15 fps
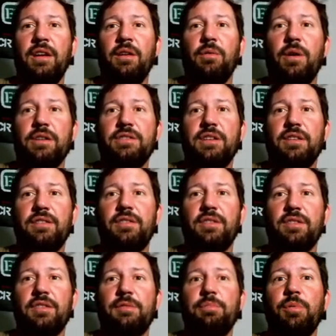watching
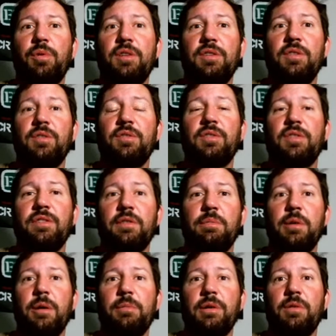to exploit users of a
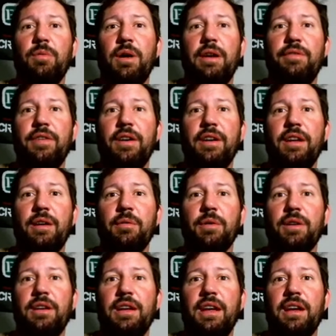public Wi-Fi
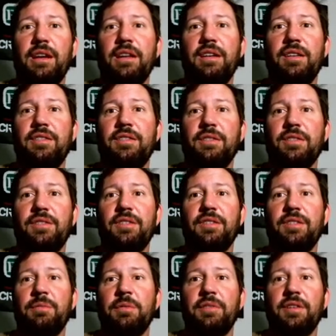network can't get into your
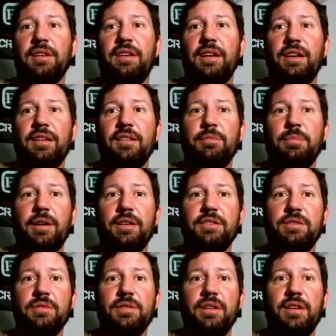system as they can't spot
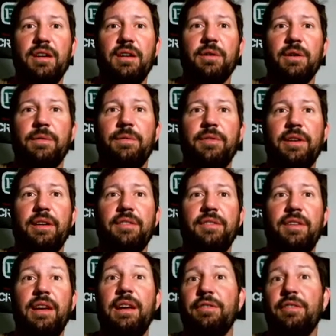you in the network. Sounds
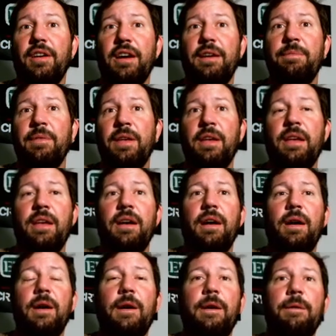safe, right?
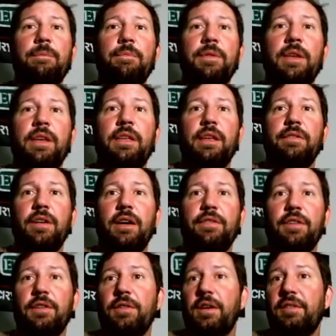They've
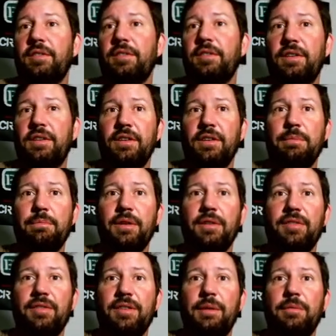offered great security, but it
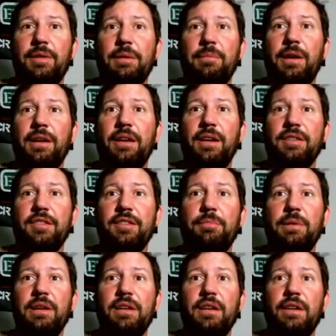seems they may not just
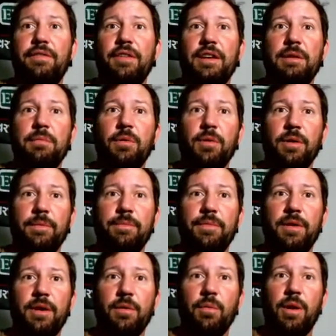be enough anymore.
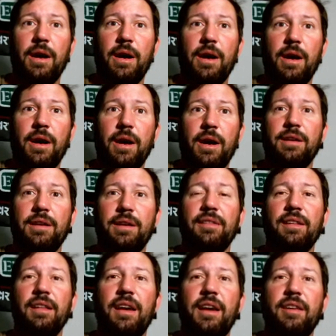Why? Because it
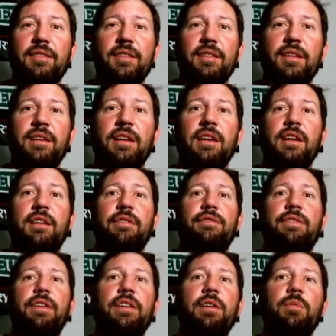lies in the
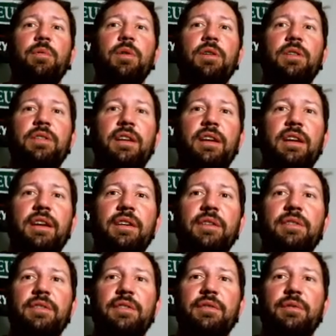very word that
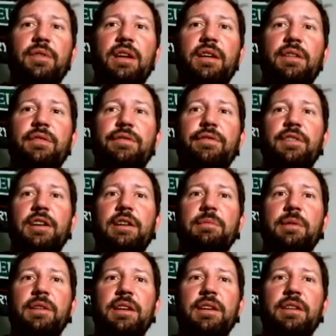ails the freedom
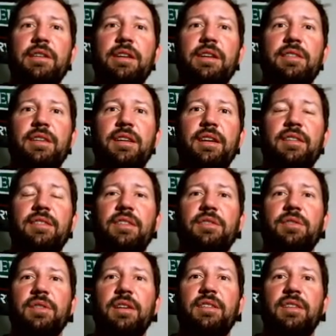on the internet today:
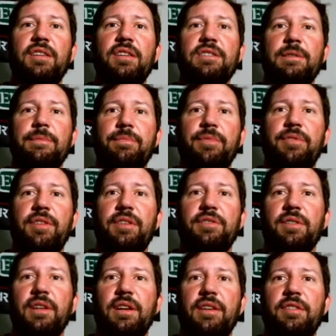centralization.
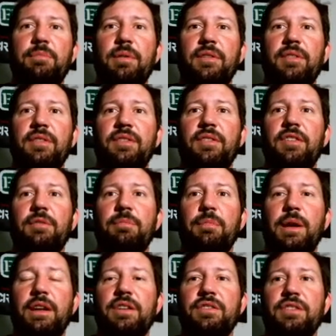Centralized businesses
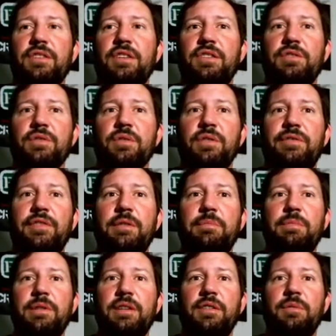manage and control the
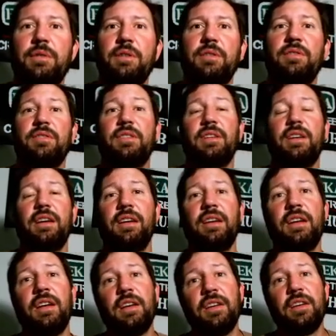VPNs we use today.
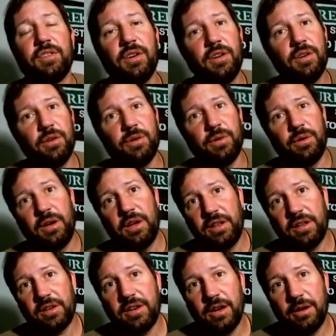So
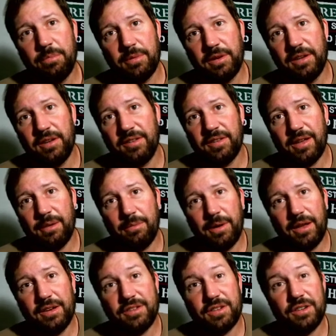the companies that
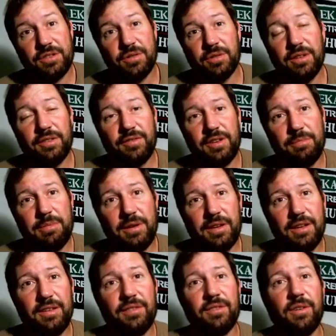manage and control these
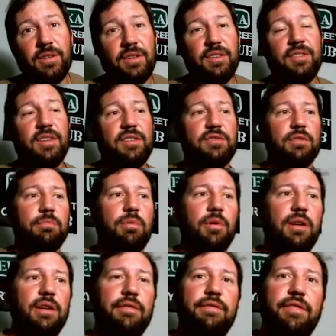VPNs are the central
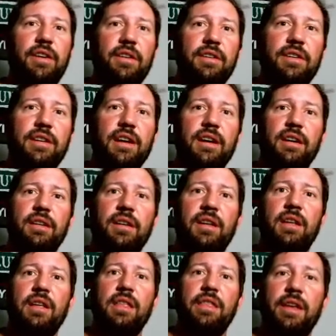point of failure now.
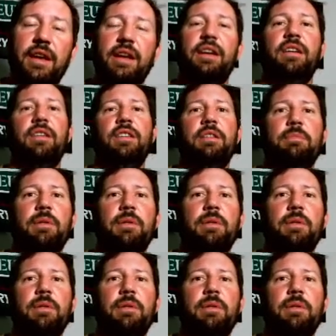They are the